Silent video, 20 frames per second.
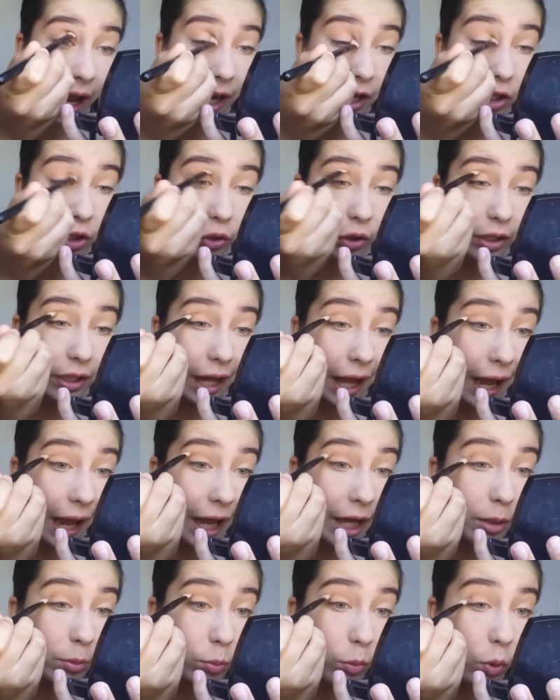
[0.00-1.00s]
And you can
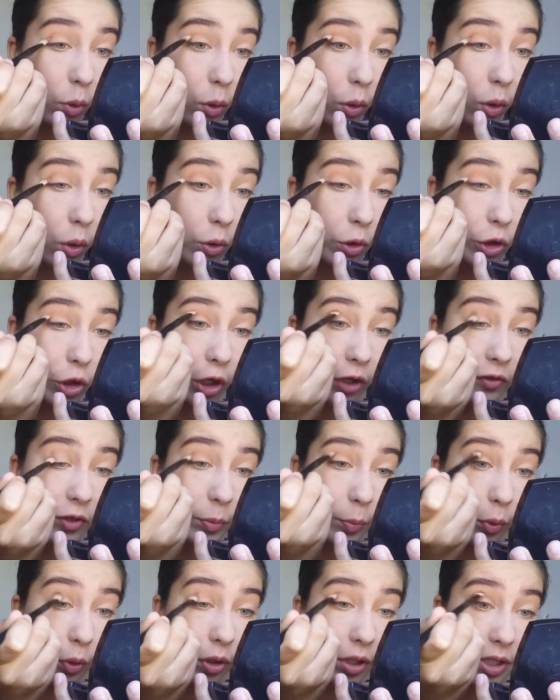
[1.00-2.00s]
add more, you don't have
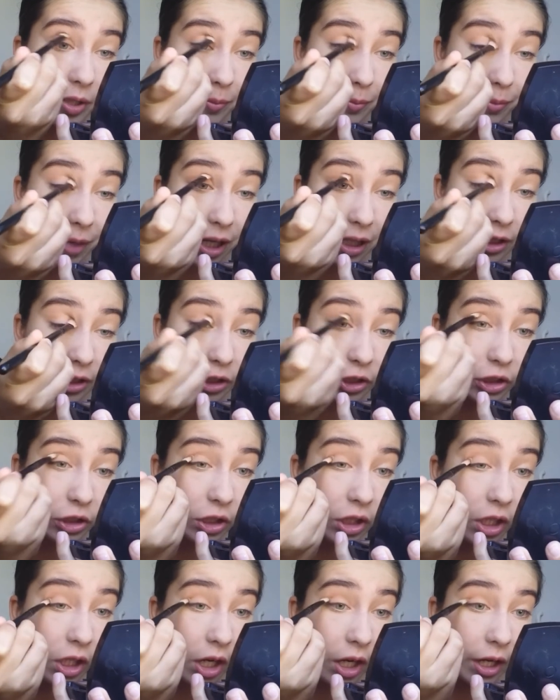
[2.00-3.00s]
to put as
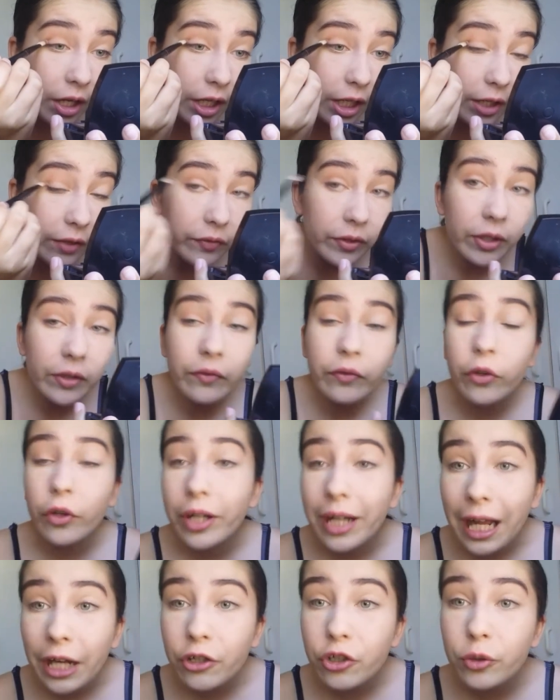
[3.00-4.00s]
much. Even if you're
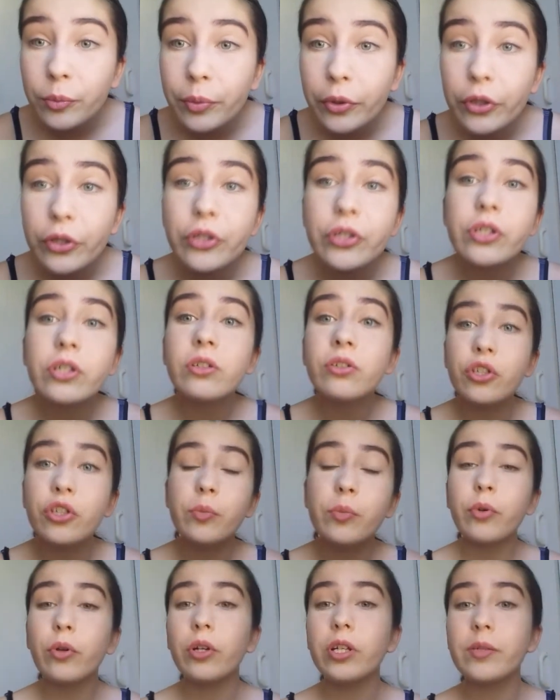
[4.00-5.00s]
a natural person,
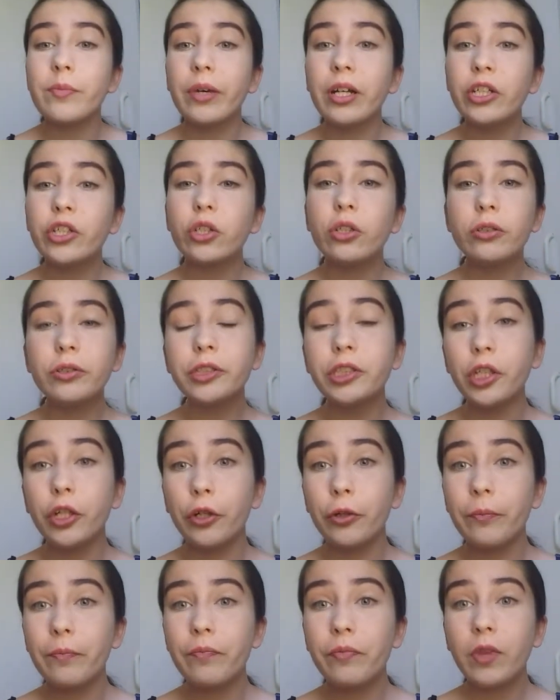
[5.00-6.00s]
just put as much.
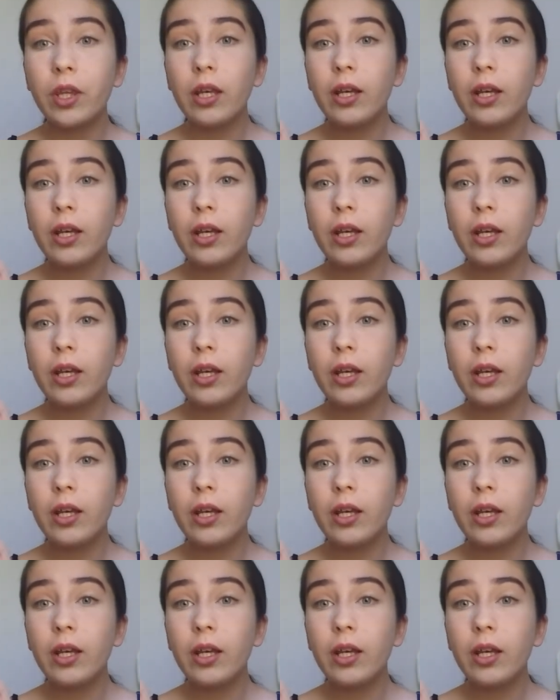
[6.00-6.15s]
Also,